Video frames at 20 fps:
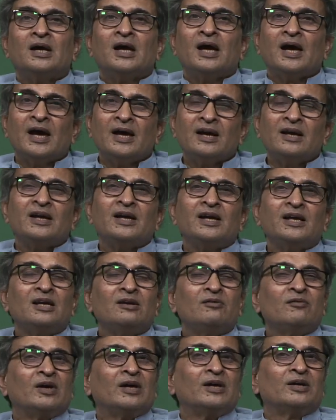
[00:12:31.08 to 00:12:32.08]
and
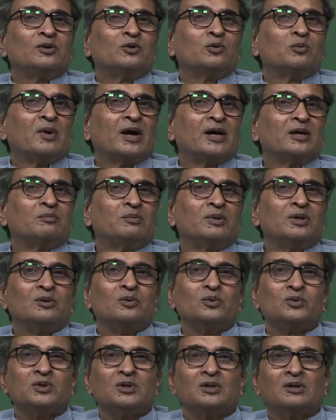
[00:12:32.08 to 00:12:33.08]
anyway you might be
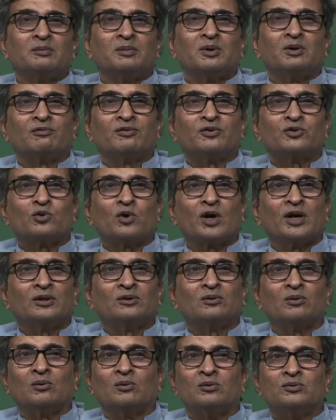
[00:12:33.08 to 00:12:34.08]
losing a bit of a
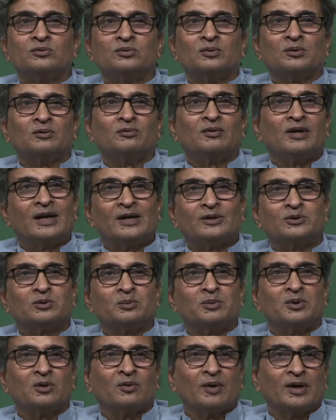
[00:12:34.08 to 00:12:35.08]
strength hold. So, one has to
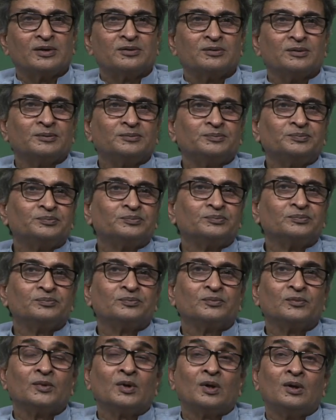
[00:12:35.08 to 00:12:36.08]
be quite
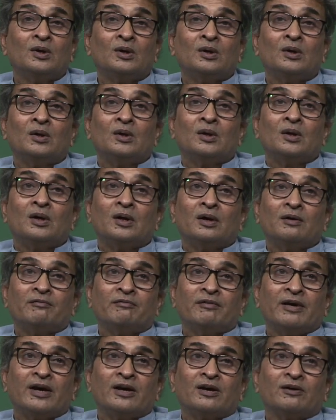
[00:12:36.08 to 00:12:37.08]

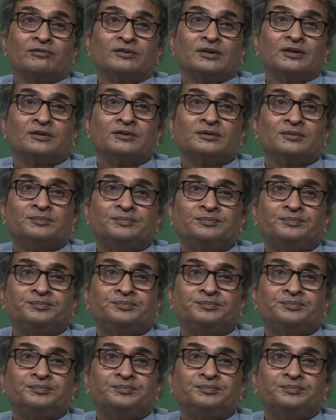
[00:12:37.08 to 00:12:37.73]
aware of this.